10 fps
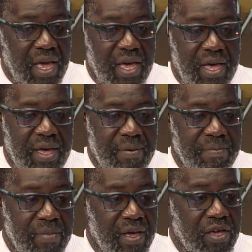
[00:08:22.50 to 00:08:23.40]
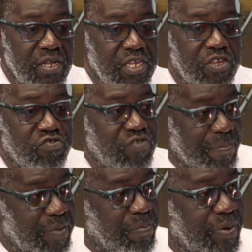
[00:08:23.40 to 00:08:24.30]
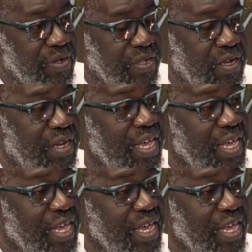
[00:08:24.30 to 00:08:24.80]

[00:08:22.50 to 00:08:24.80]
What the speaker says: can strap the person